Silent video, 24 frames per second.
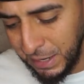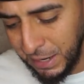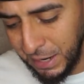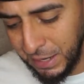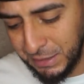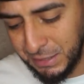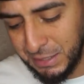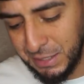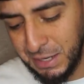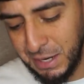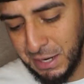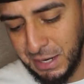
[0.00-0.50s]
I
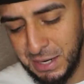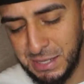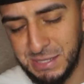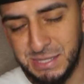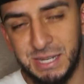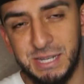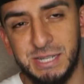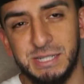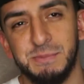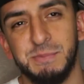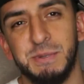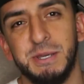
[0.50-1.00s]
think I got
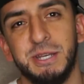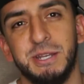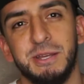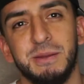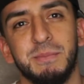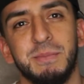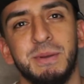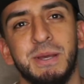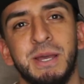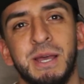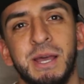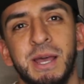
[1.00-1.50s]
size medium.
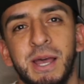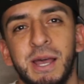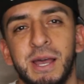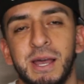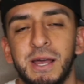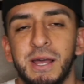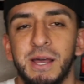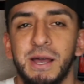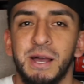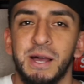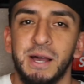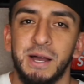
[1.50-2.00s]

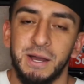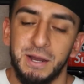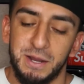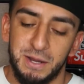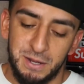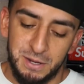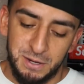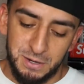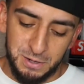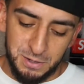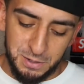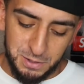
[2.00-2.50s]

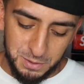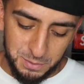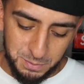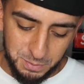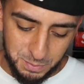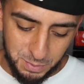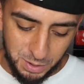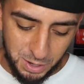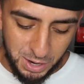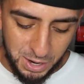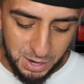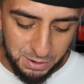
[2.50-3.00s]

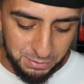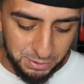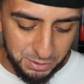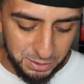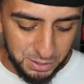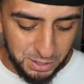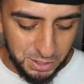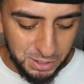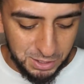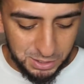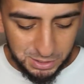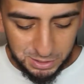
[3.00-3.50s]
Um, I haven't
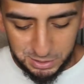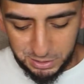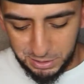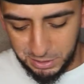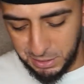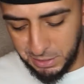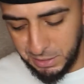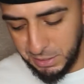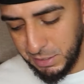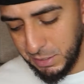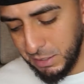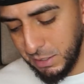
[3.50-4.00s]
got
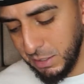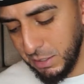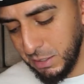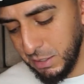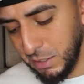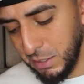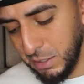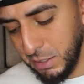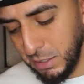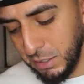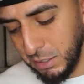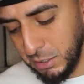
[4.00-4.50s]

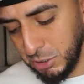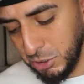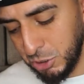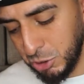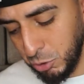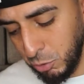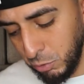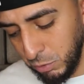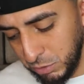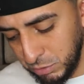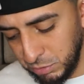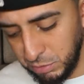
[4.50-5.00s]

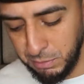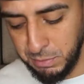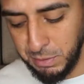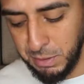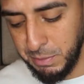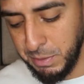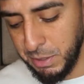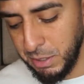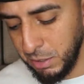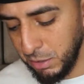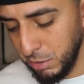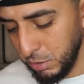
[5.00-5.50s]
shorts from
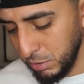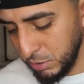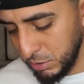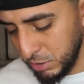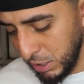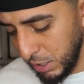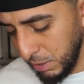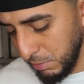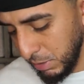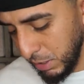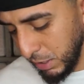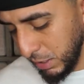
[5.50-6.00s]
them in a long
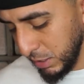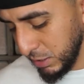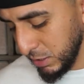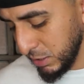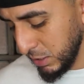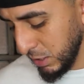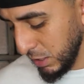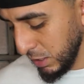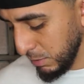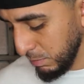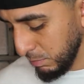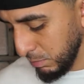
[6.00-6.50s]
time, like I
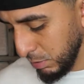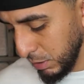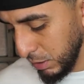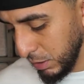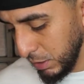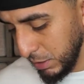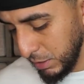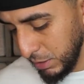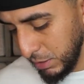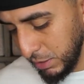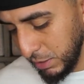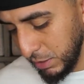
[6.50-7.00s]
said,
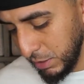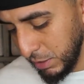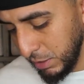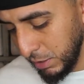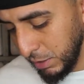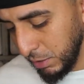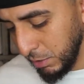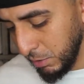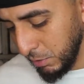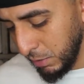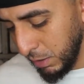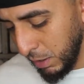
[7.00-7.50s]
but
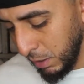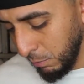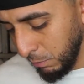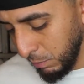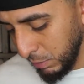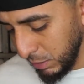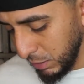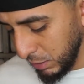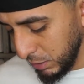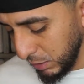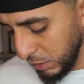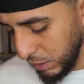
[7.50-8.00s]
you know, I
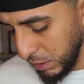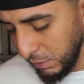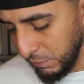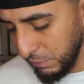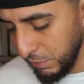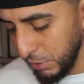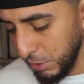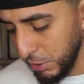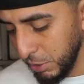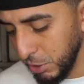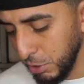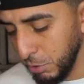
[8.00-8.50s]
wanted to give
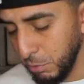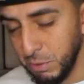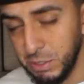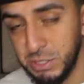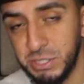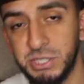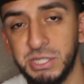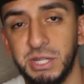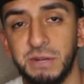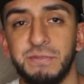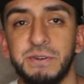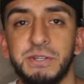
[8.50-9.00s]
their newer
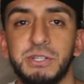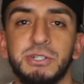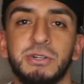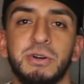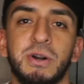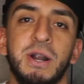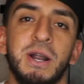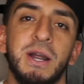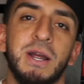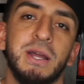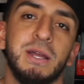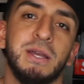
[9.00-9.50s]
stuff a
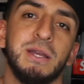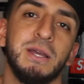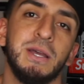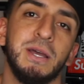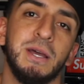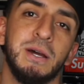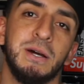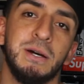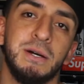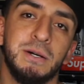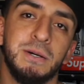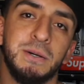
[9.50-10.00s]
try.
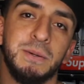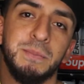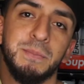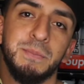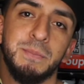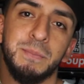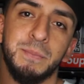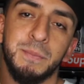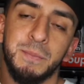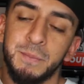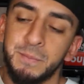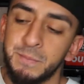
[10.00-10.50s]

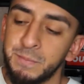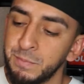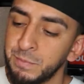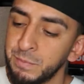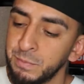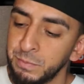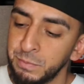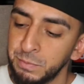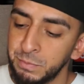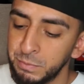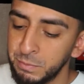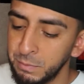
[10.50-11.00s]
Um,
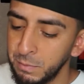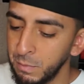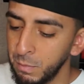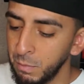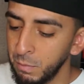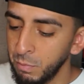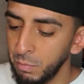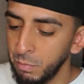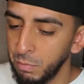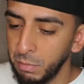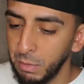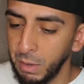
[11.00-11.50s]

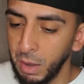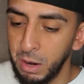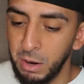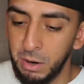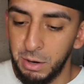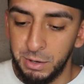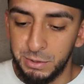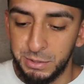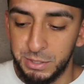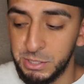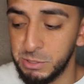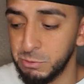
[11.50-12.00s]

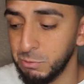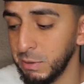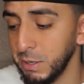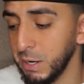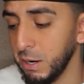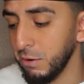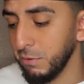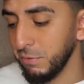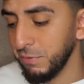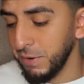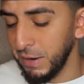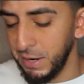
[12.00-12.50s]
oh, these went
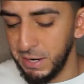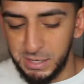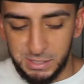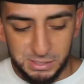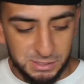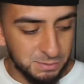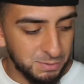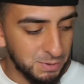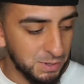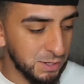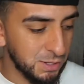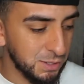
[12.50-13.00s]
out
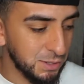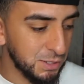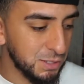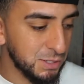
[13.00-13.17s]
fast, man.